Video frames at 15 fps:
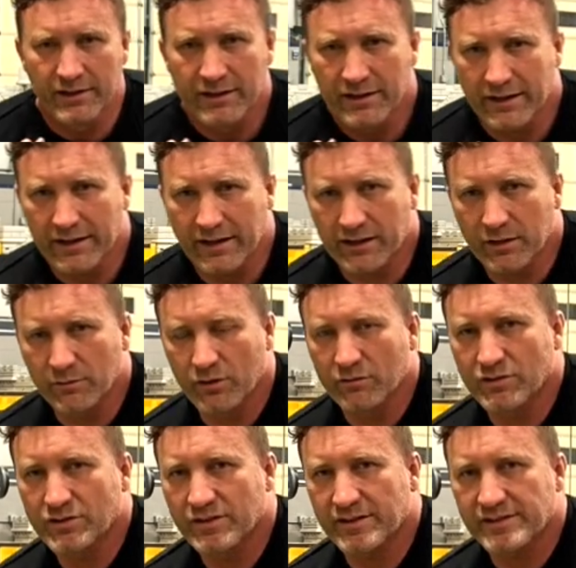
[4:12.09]
and I come over
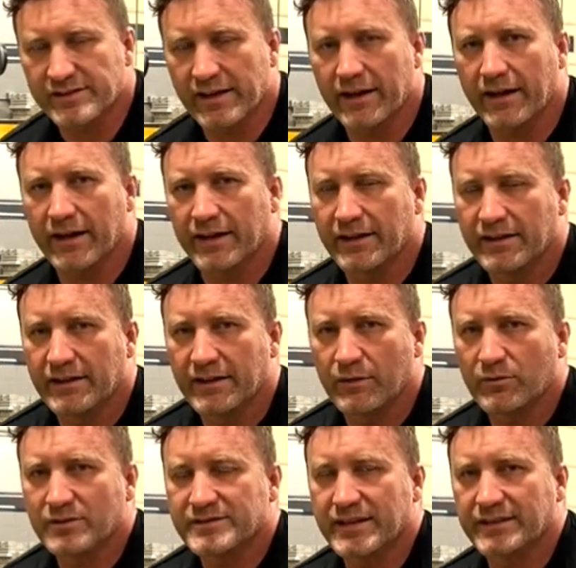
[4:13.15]
to the side and I
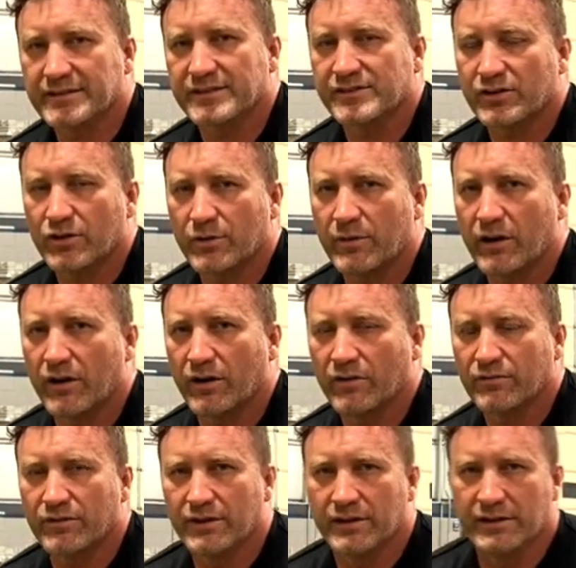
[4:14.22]
want to take this arm
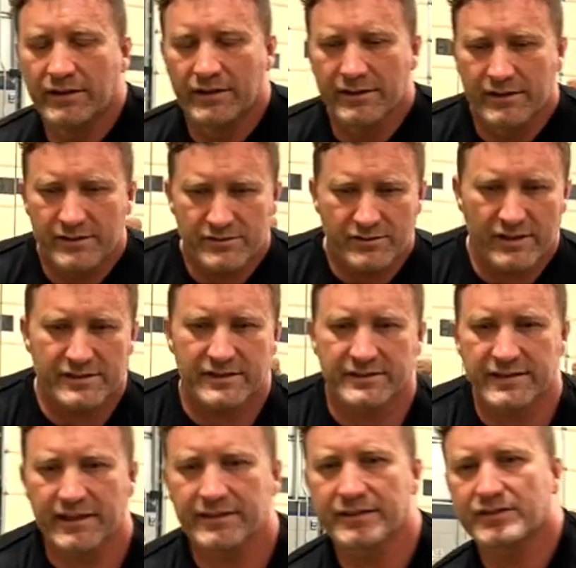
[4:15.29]
off. So as I
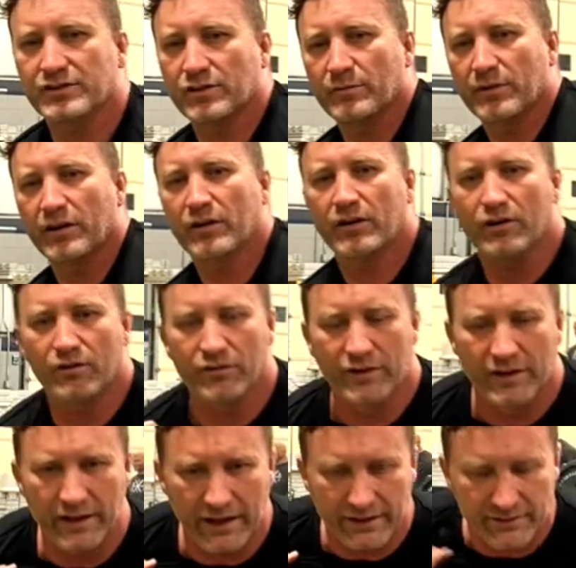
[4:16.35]
take this arm off,
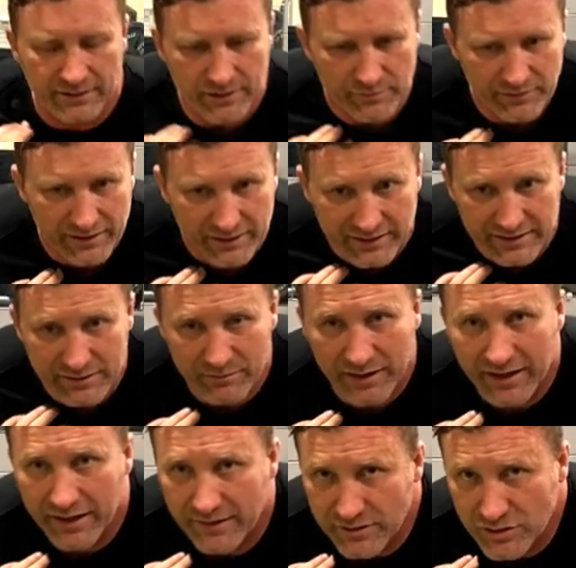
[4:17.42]
I can come down and get
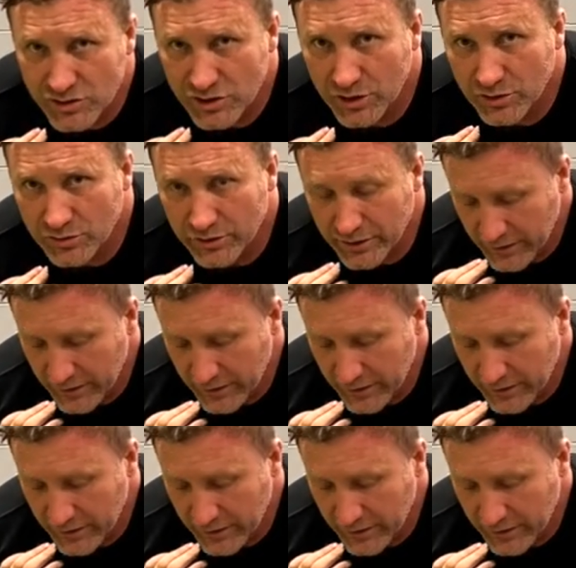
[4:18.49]
behind the shoulder.